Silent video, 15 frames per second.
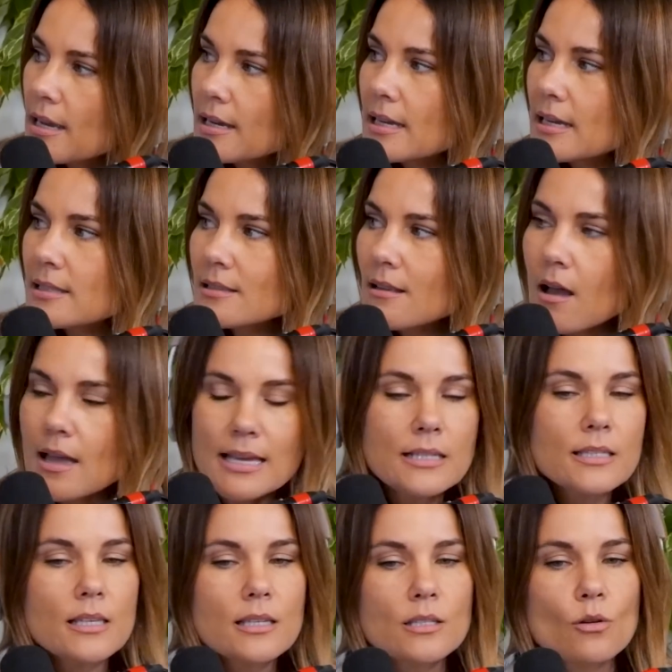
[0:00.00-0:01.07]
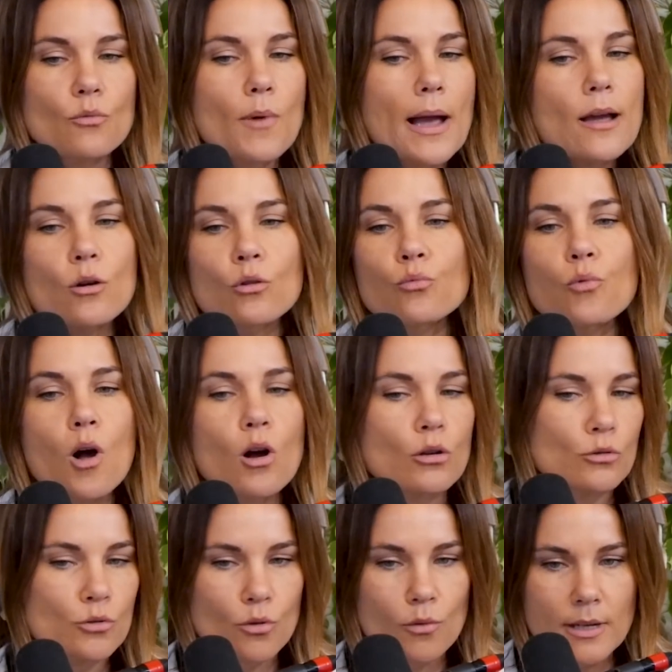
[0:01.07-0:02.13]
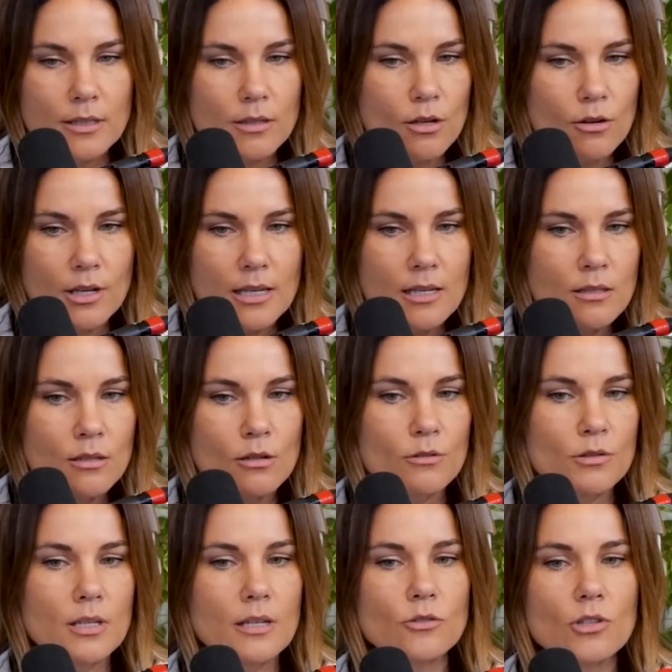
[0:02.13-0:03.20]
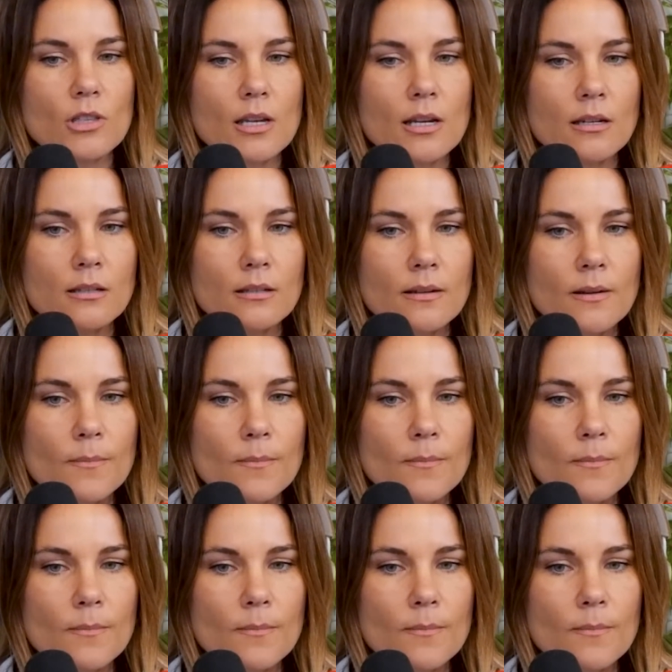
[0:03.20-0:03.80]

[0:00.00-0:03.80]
Like, it's not, is this a right or wrong choice? There is no such thing.